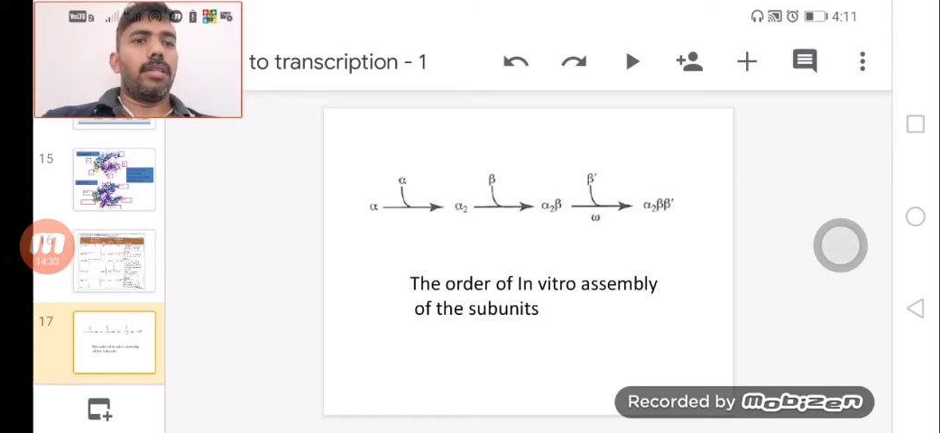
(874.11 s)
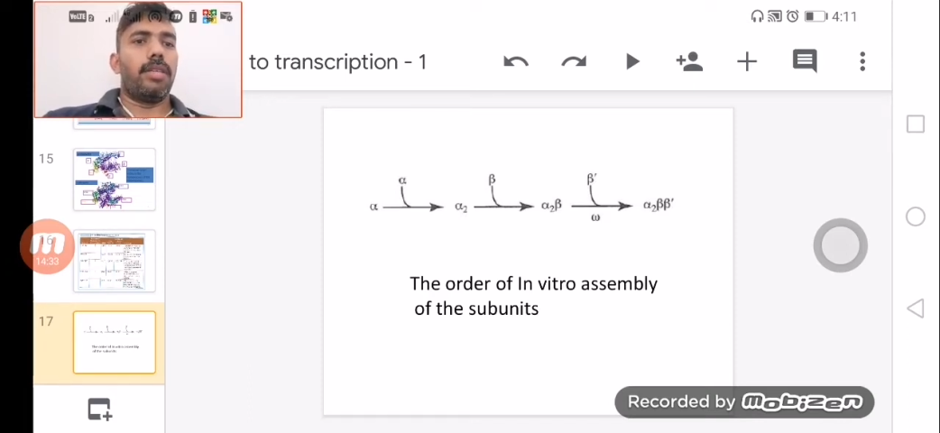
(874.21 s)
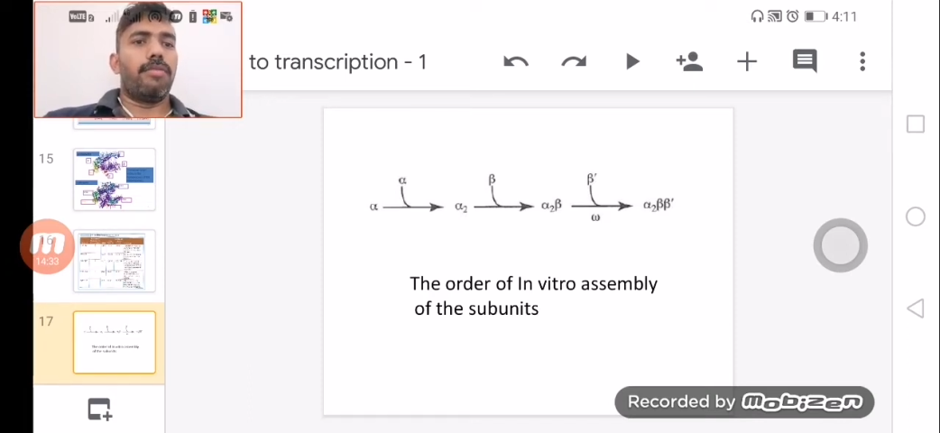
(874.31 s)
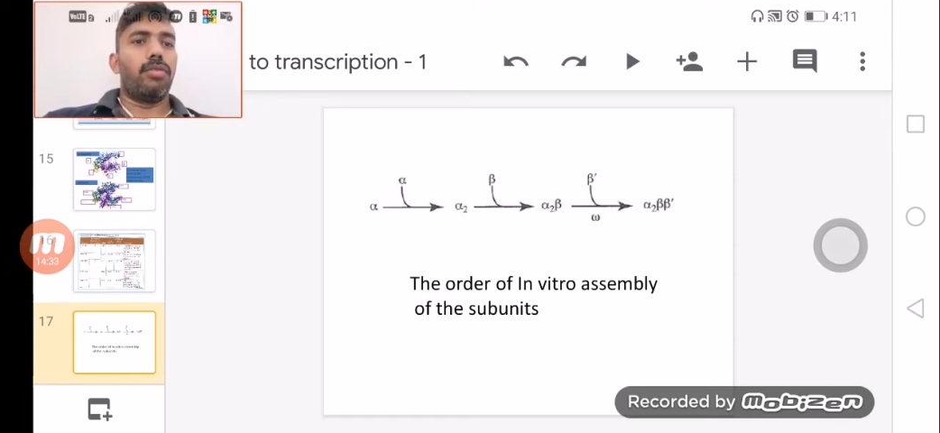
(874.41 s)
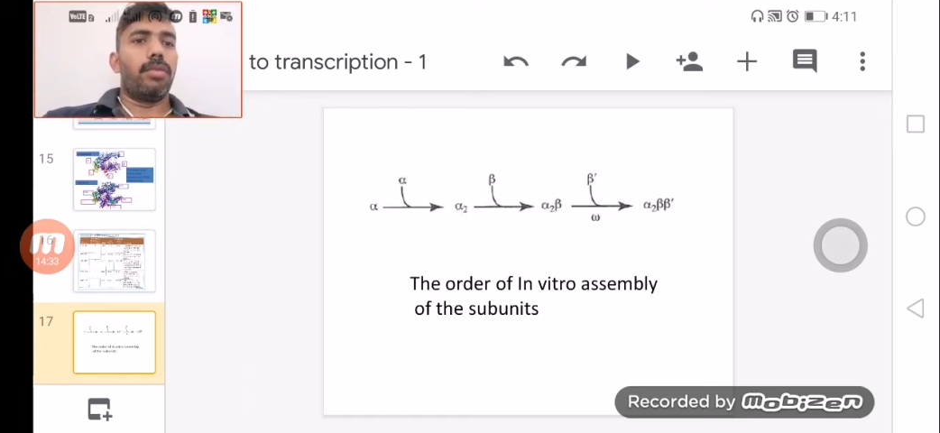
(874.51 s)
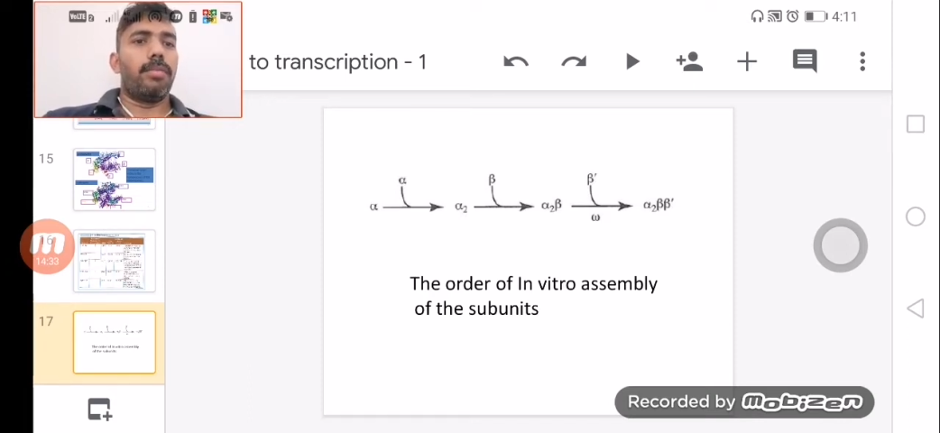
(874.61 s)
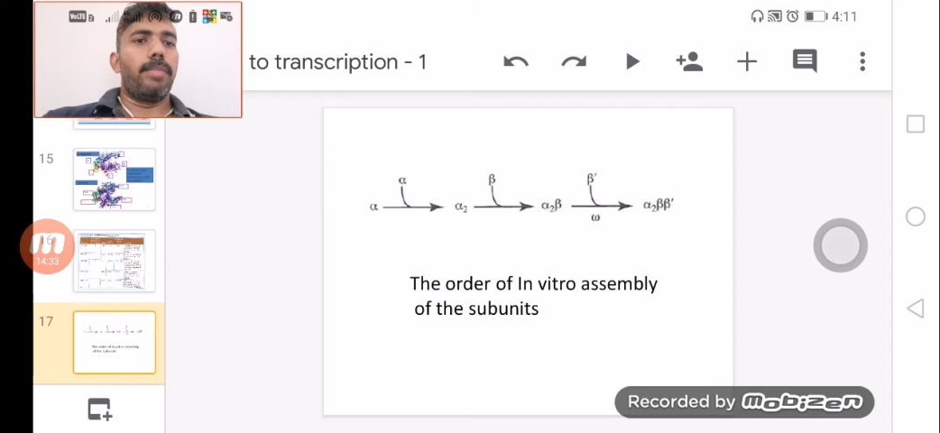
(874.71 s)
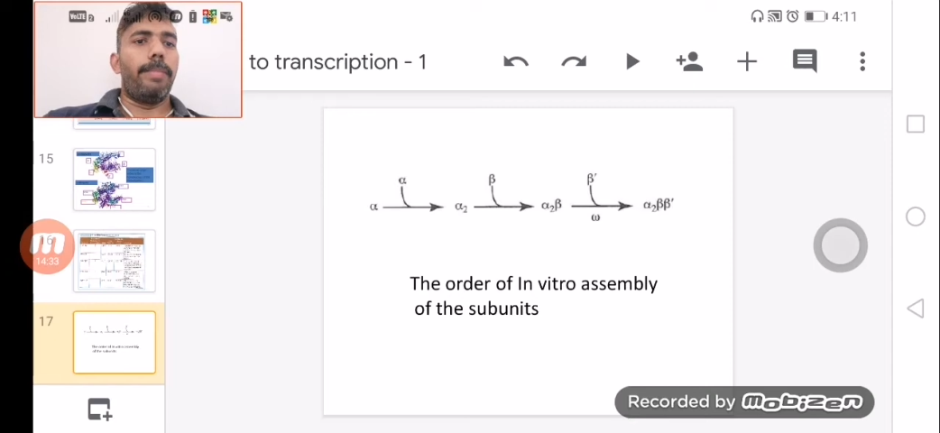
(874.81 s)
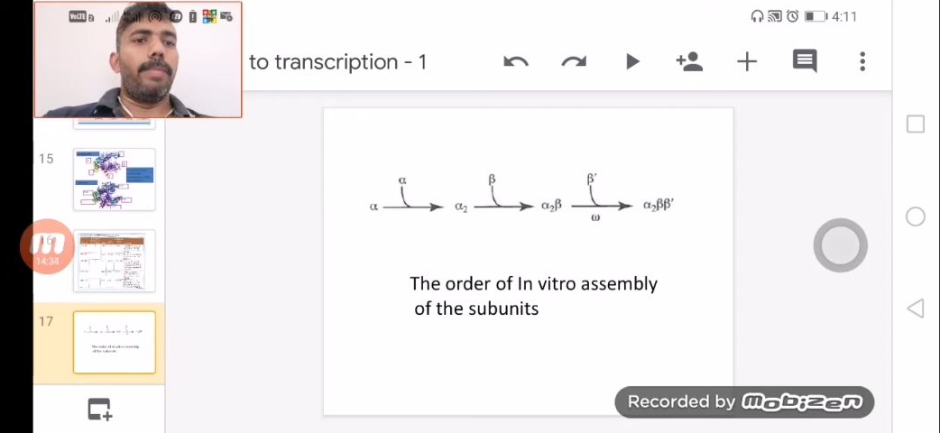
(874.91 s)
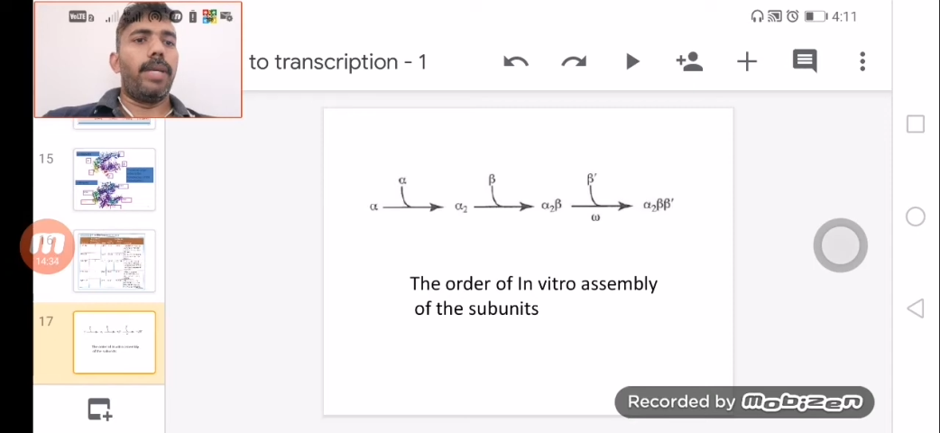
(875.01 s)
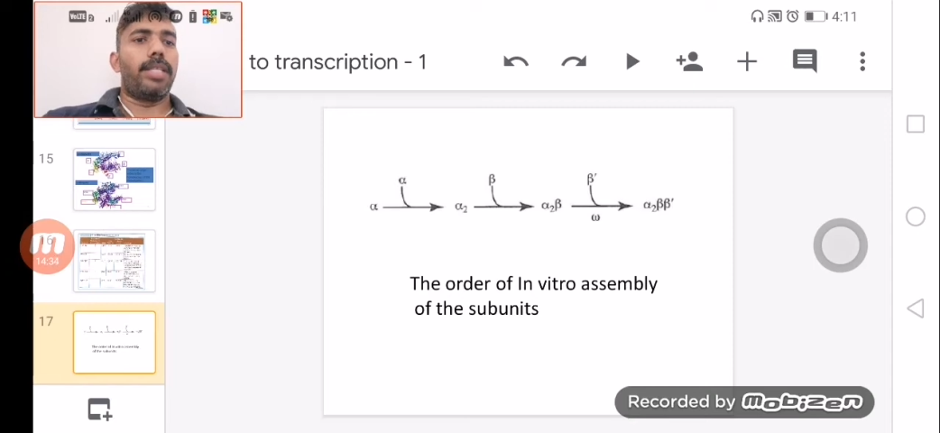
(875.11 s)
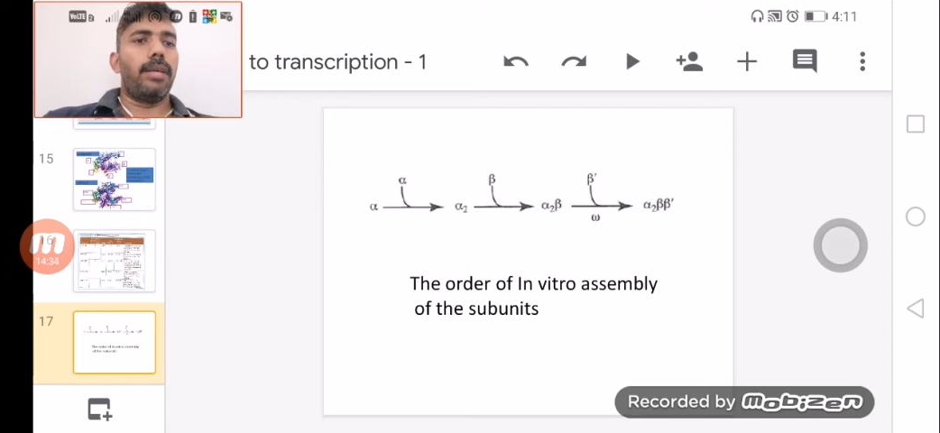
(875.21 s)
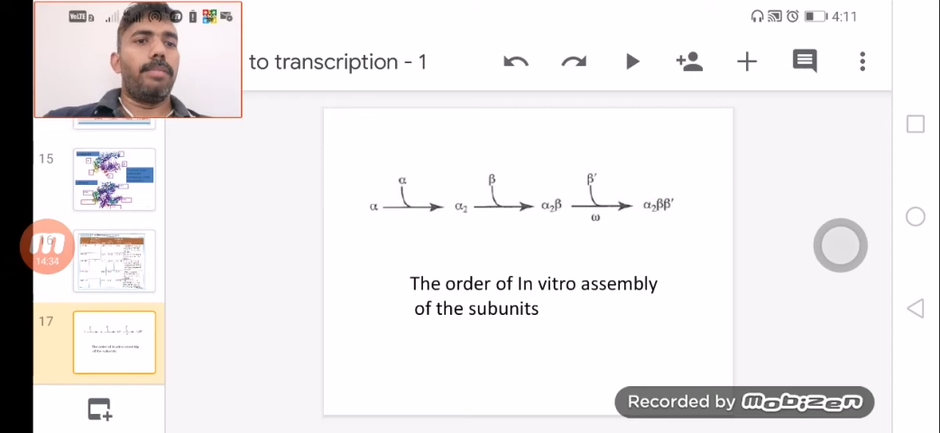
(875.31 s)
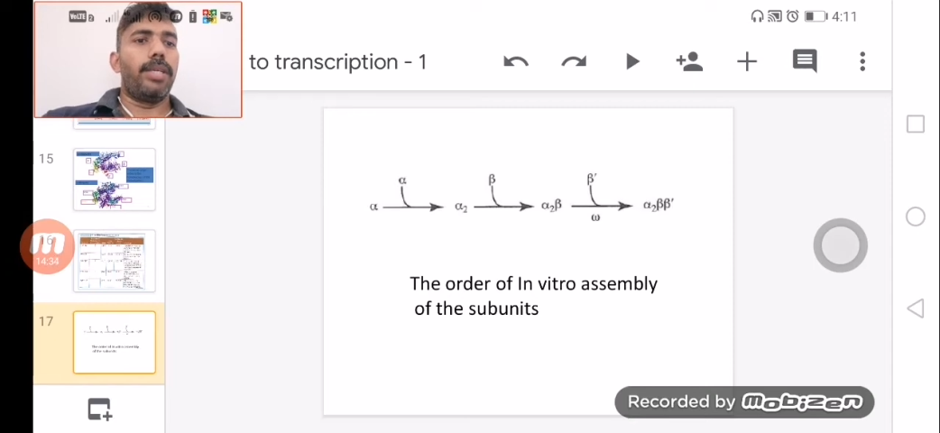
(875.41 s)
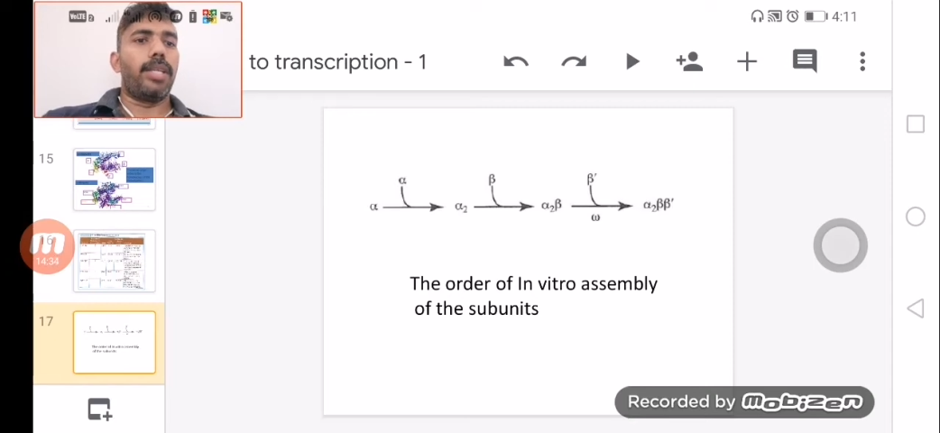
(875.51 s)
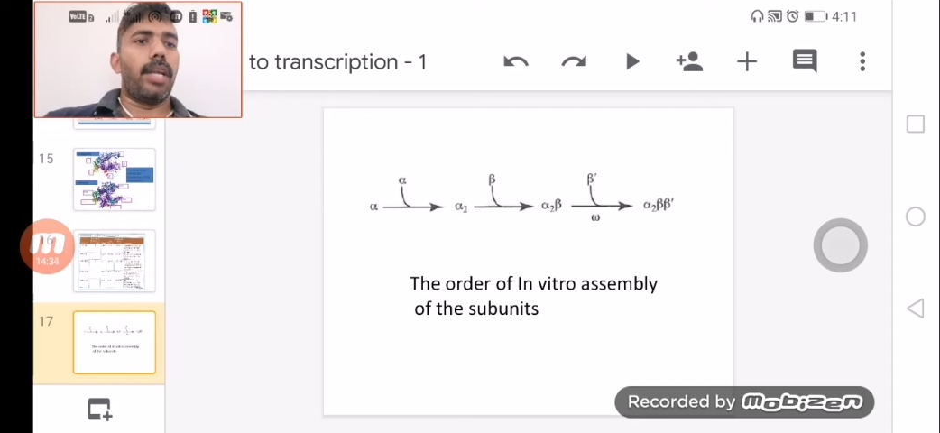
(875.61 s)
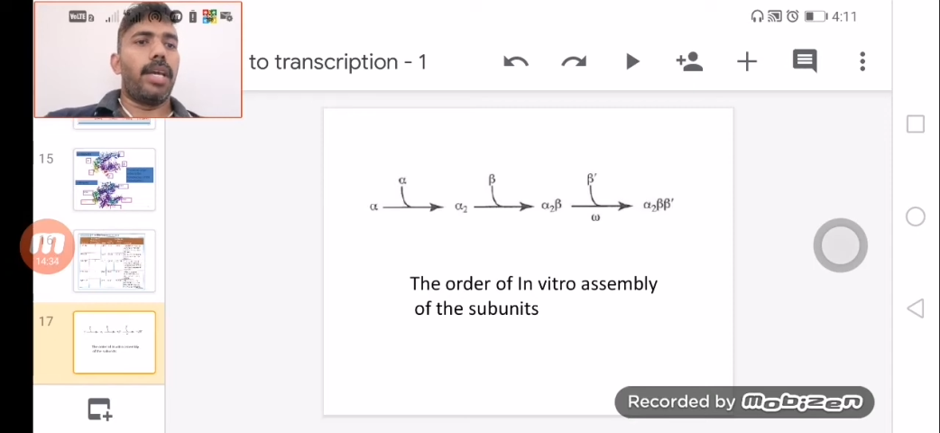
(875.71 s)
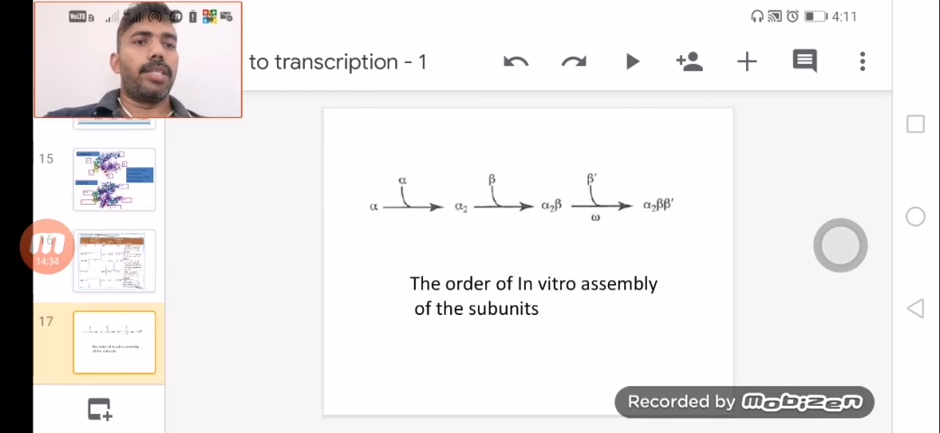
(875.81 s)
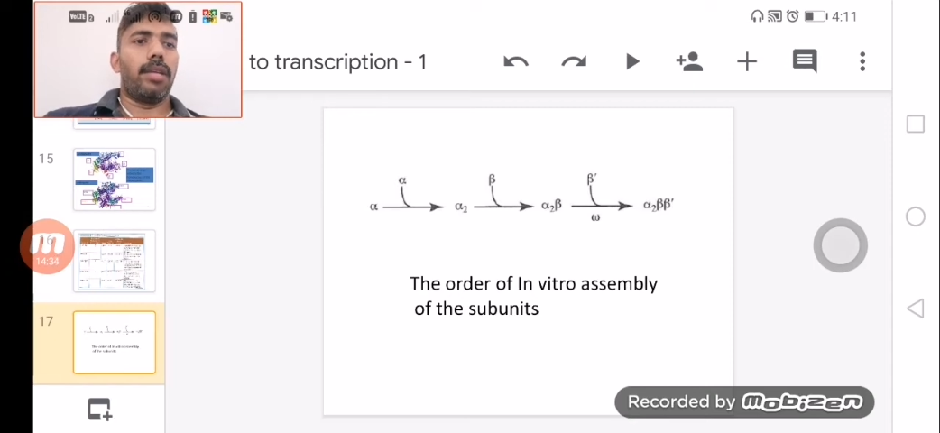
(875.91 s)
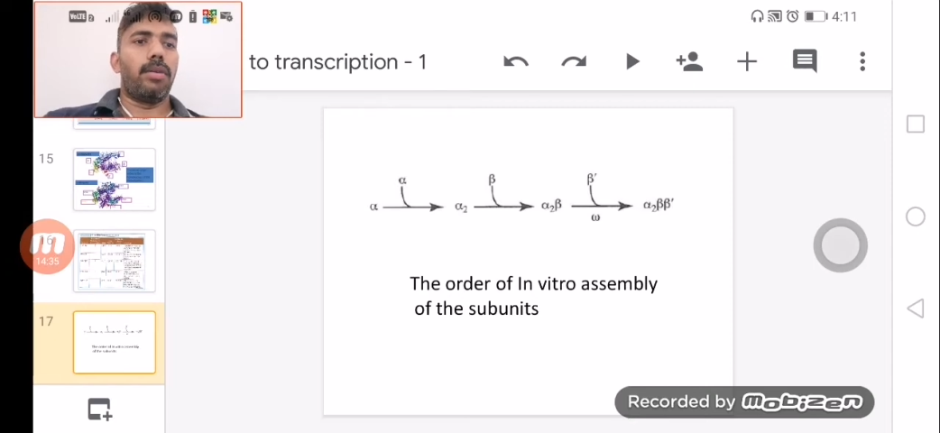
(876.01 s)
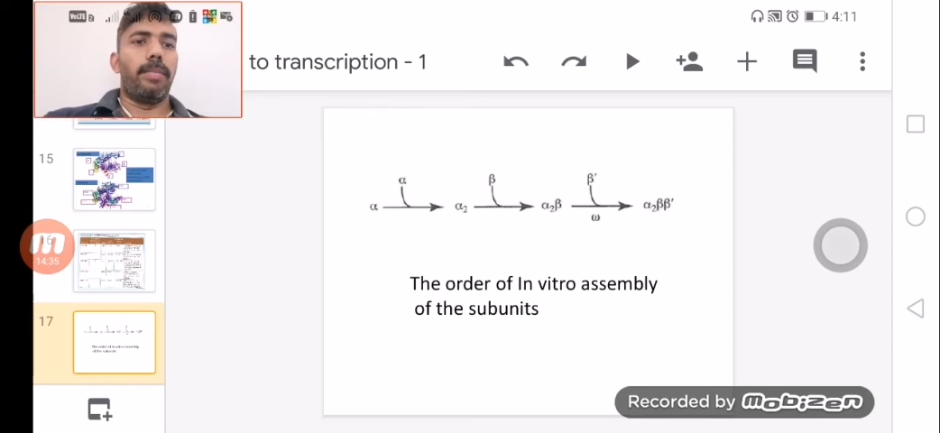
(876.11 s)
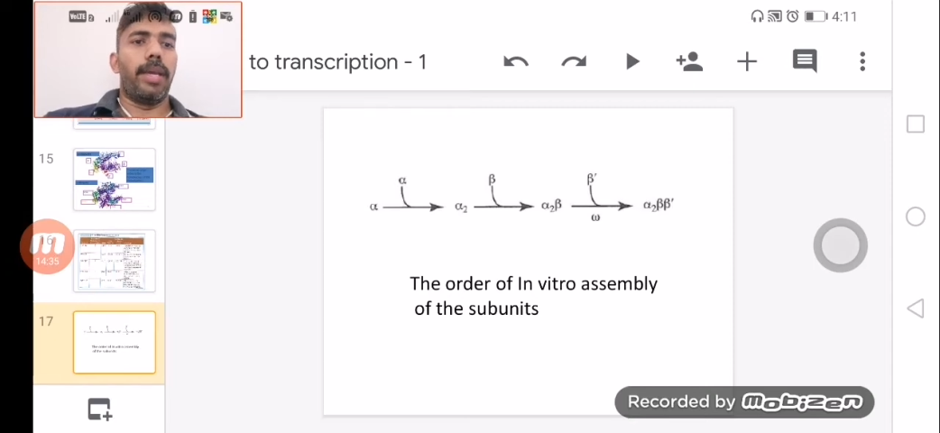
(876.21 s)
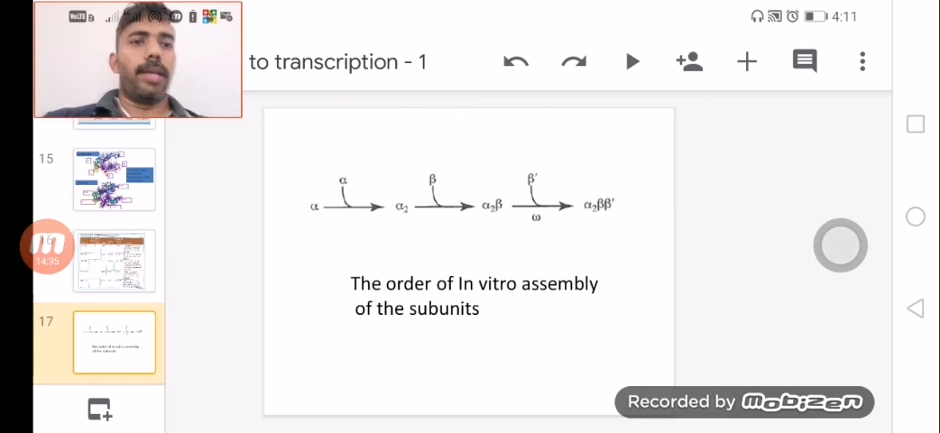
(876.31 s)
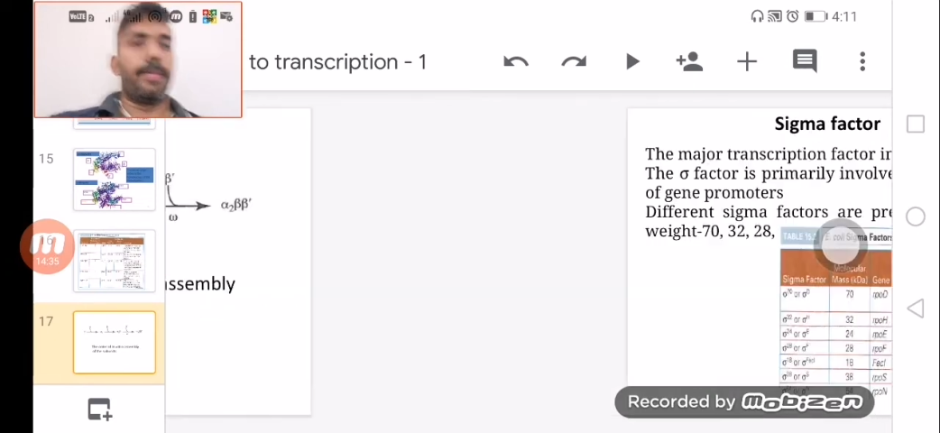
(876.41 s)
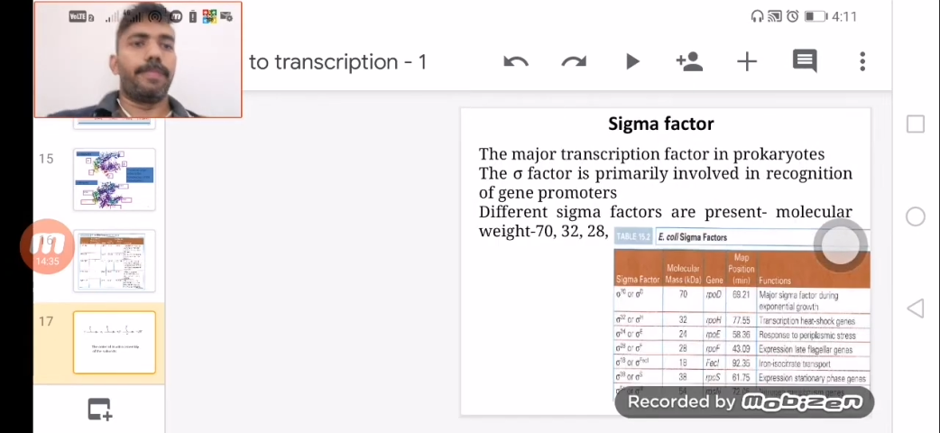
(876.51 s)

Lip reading: then followed by beta, beta dash and omega.